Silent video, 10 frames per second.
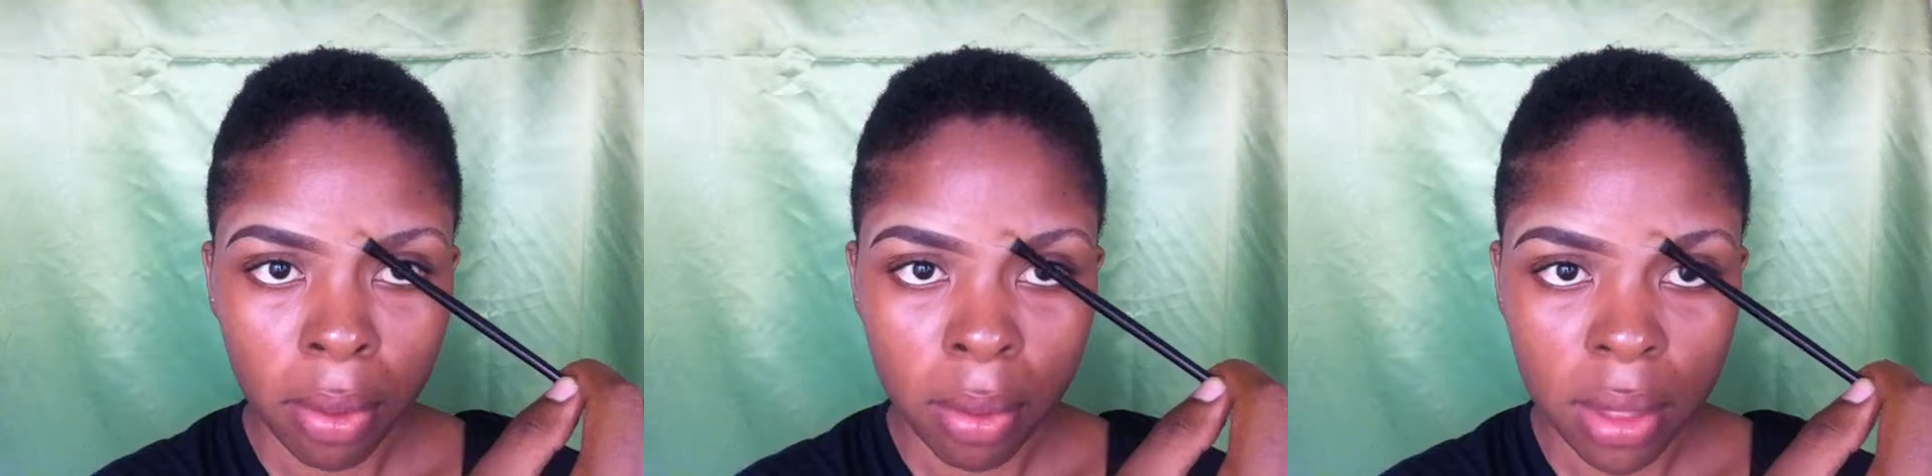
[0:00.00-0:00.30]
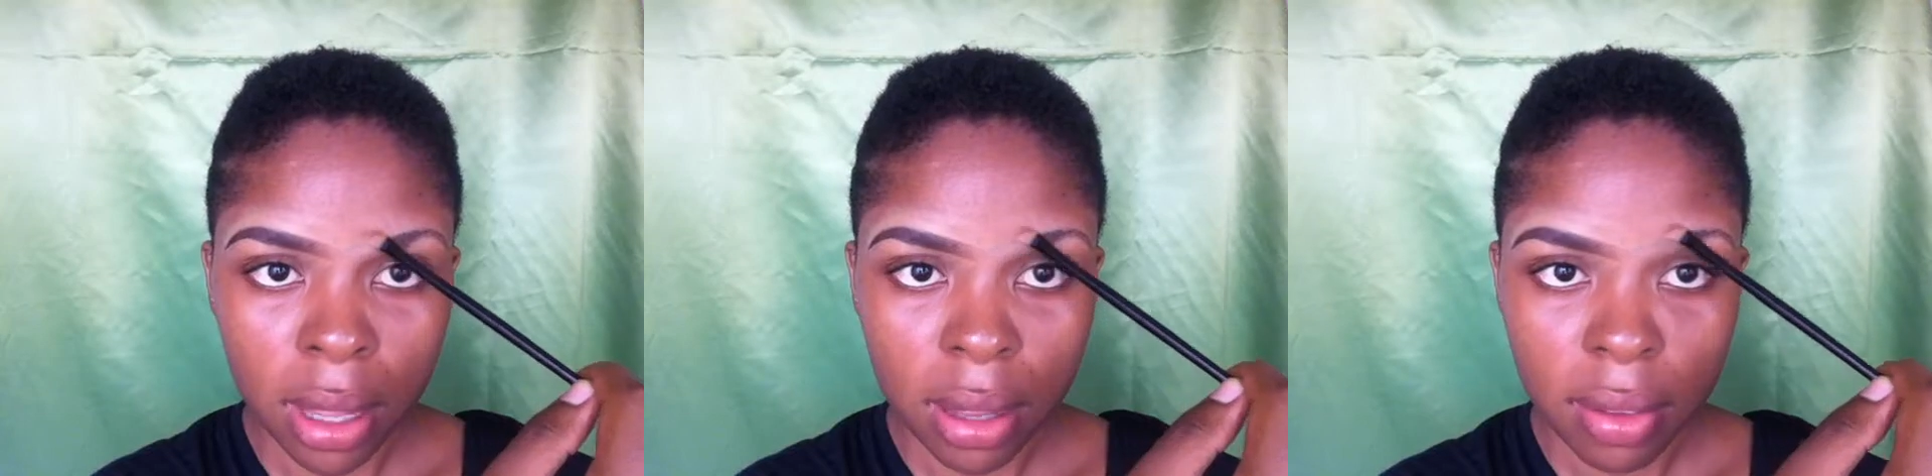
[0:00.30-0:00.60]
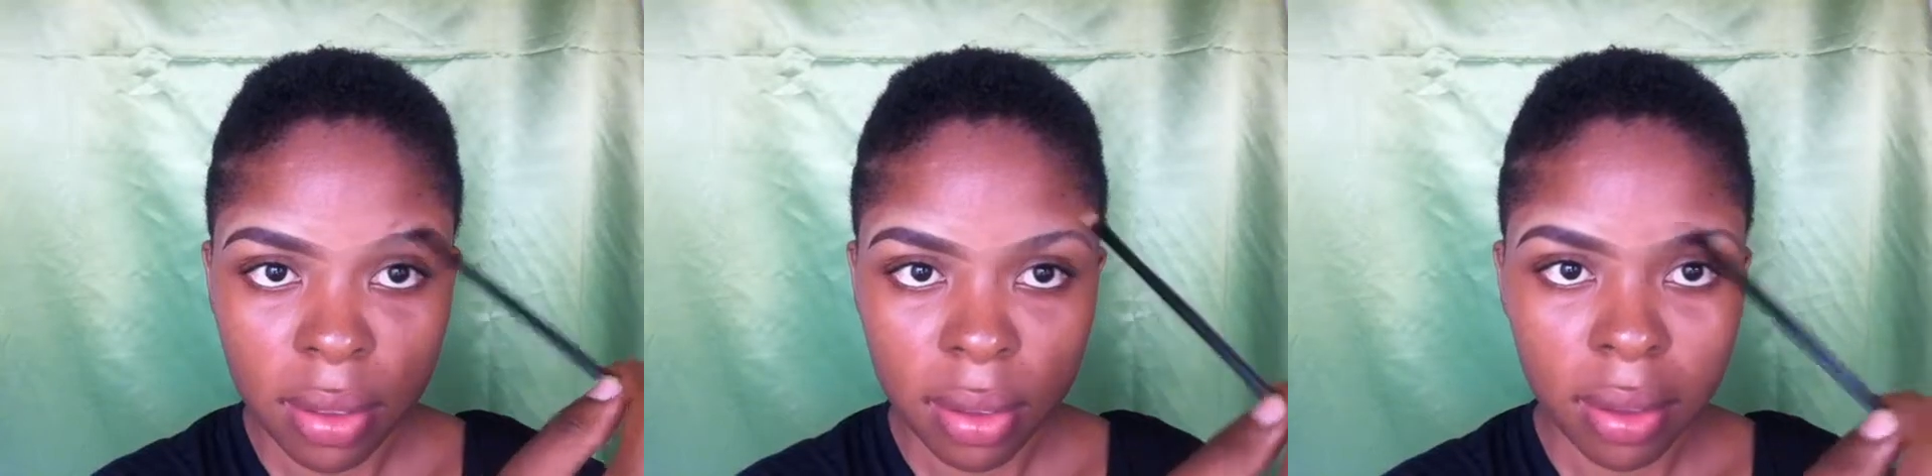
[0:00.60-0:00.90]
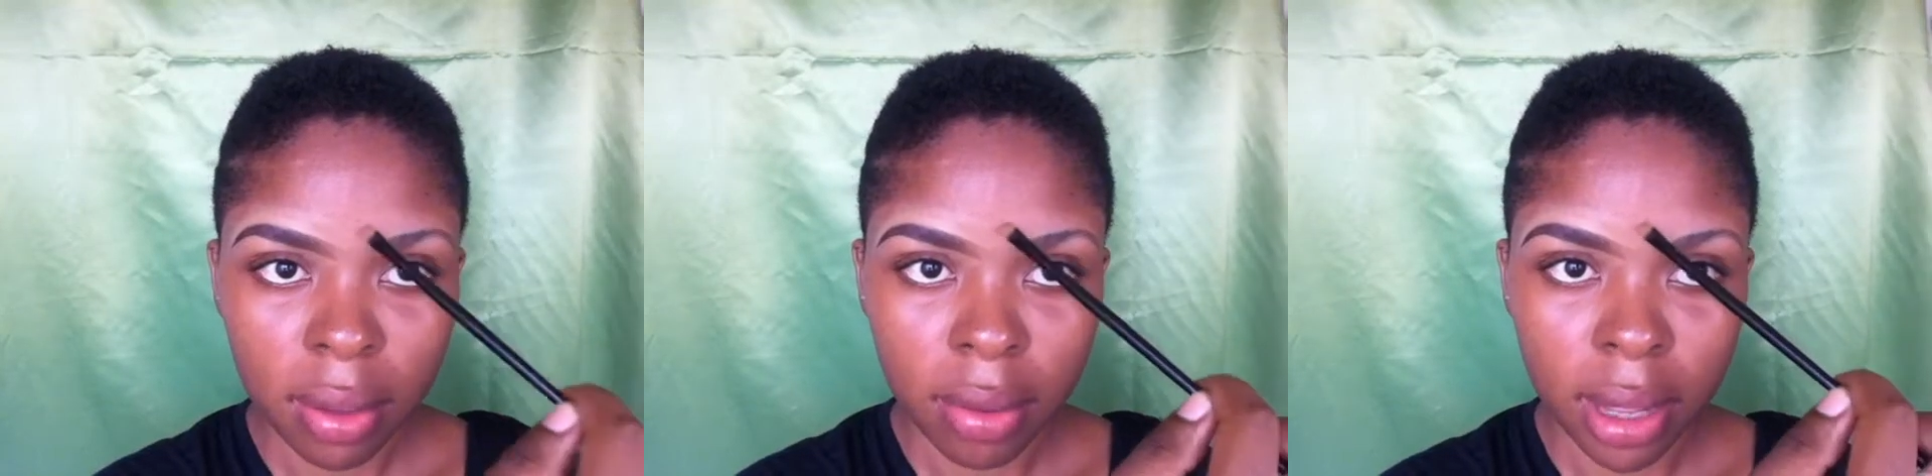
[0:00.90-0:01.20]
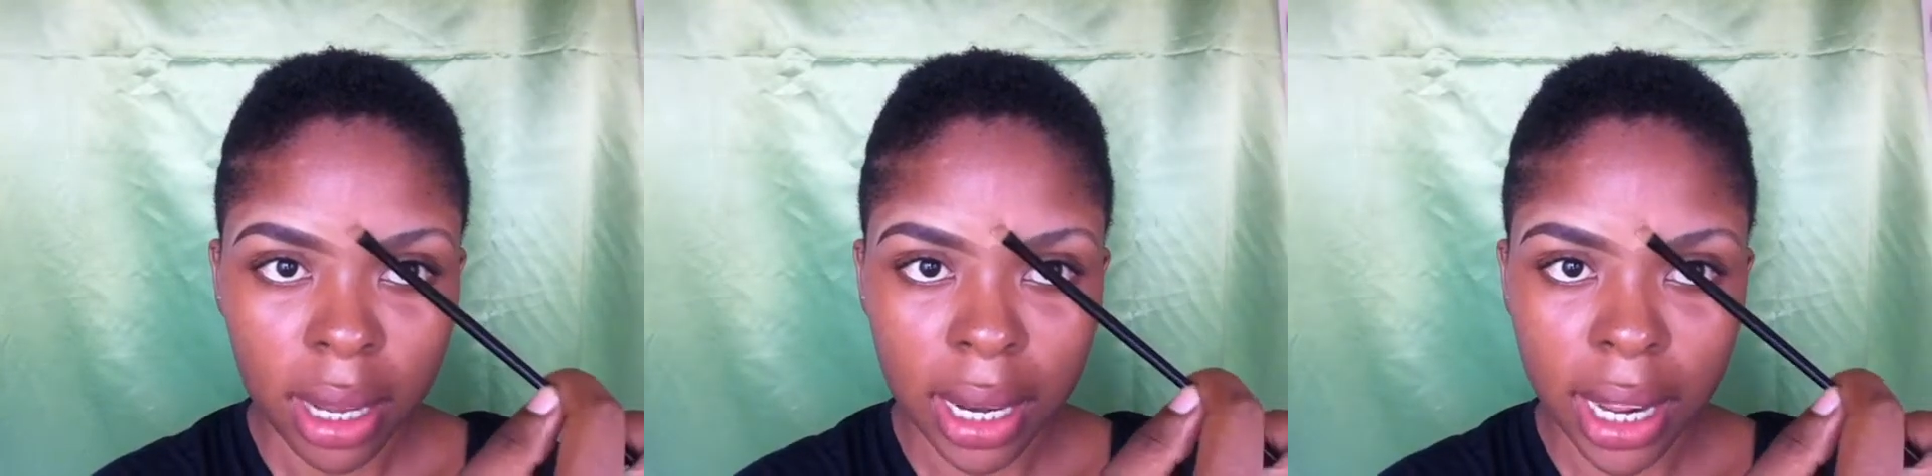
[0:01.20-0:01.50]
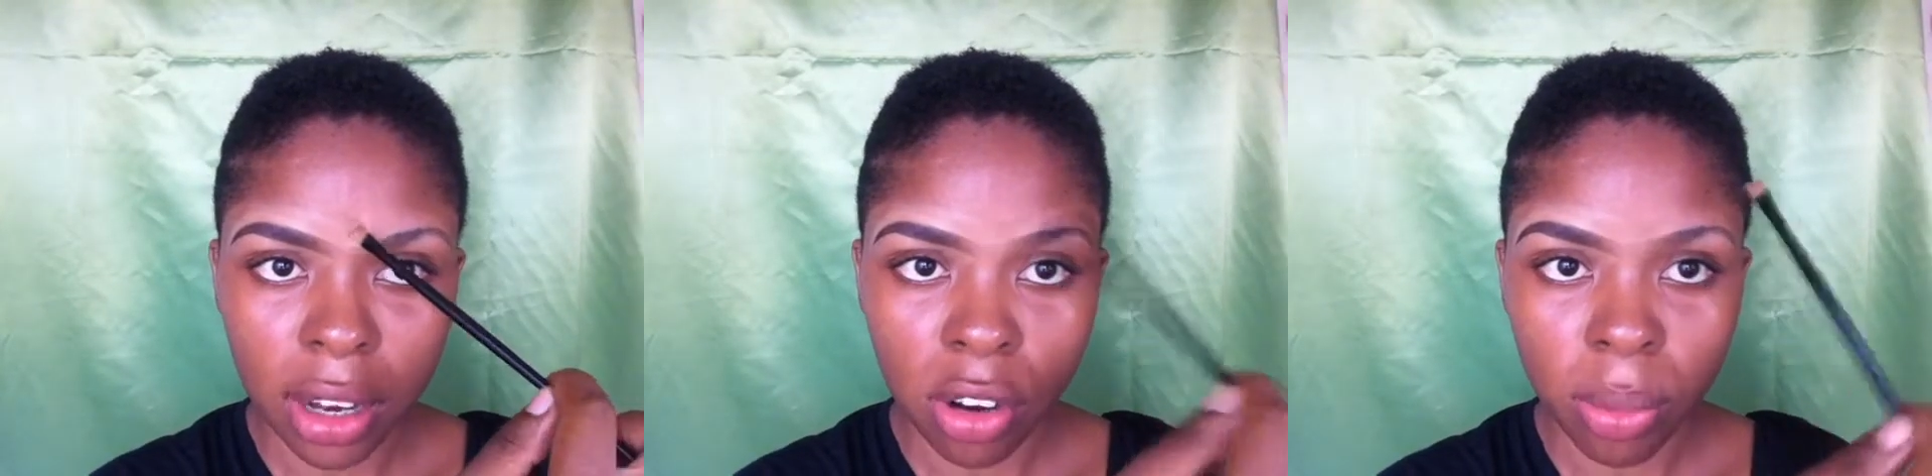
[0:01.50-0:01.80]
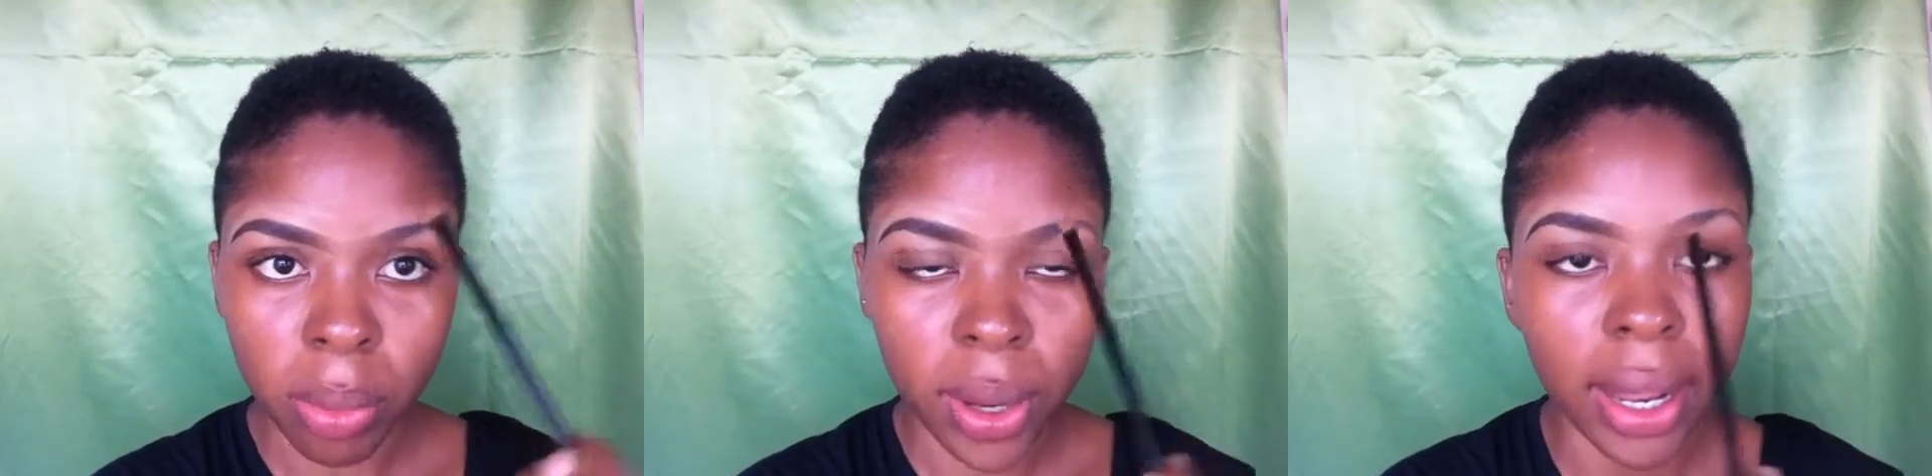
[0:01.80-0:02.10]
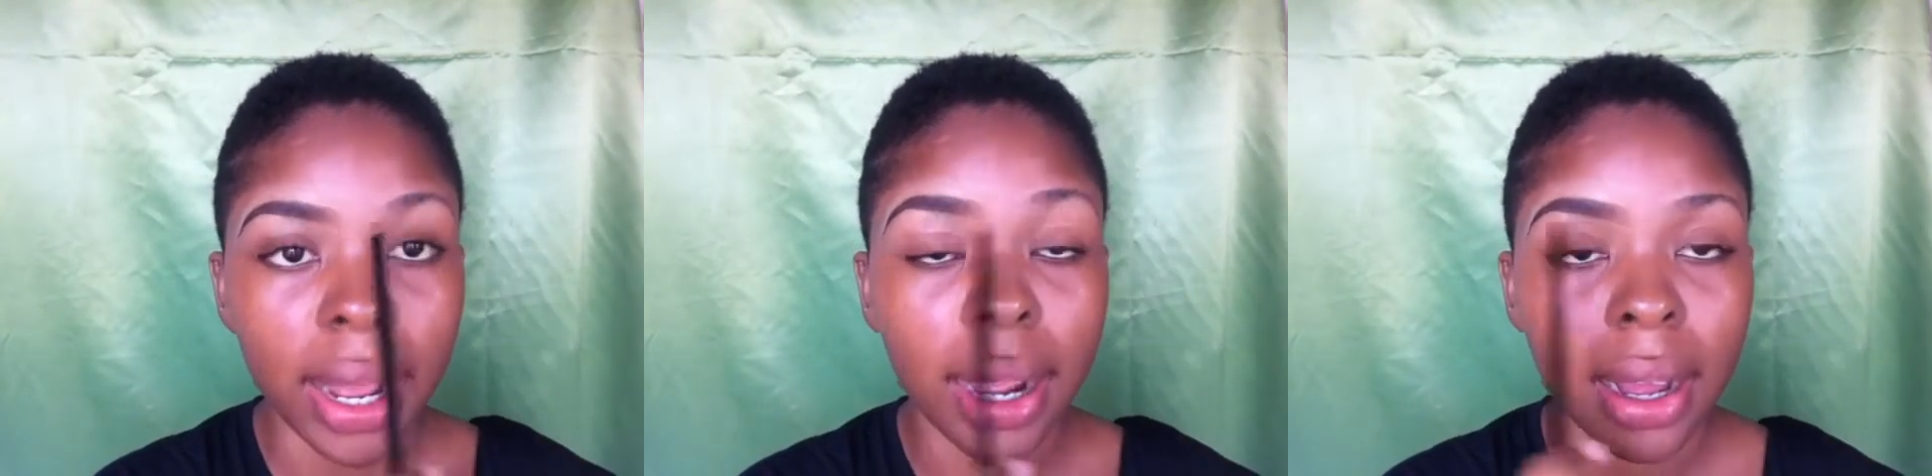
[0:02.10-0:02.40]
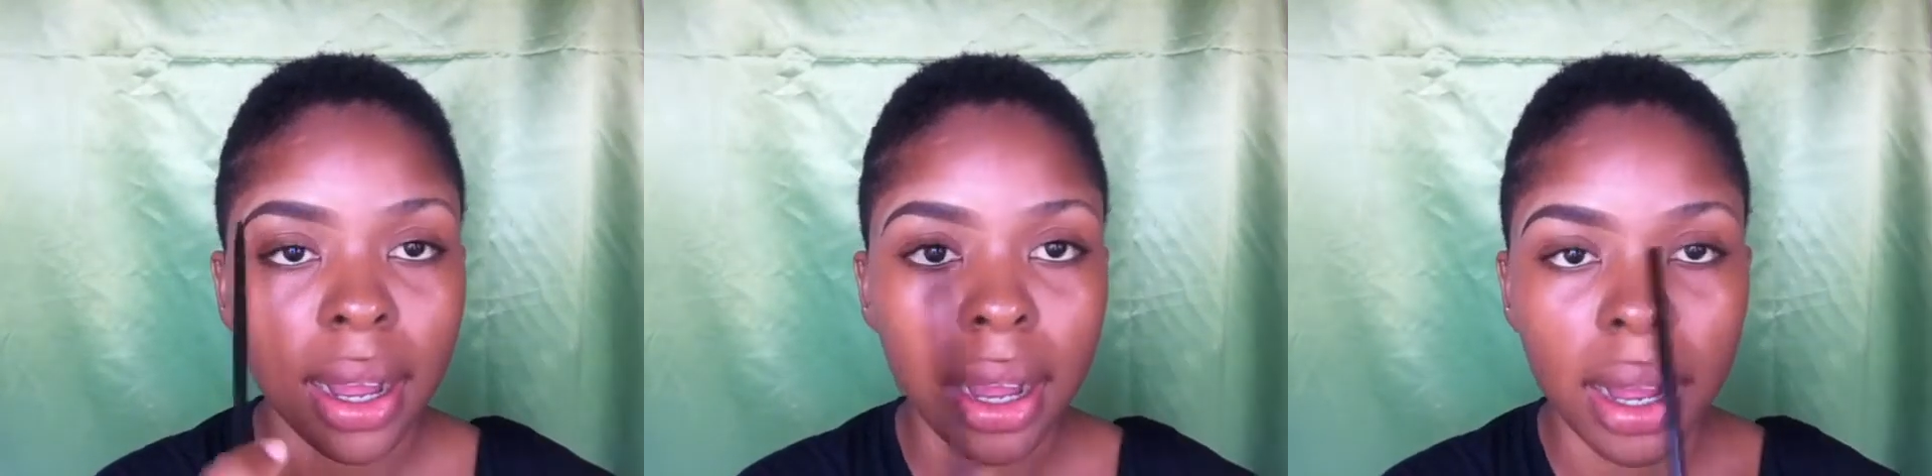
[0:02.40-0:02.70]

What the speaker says: do this and end up with like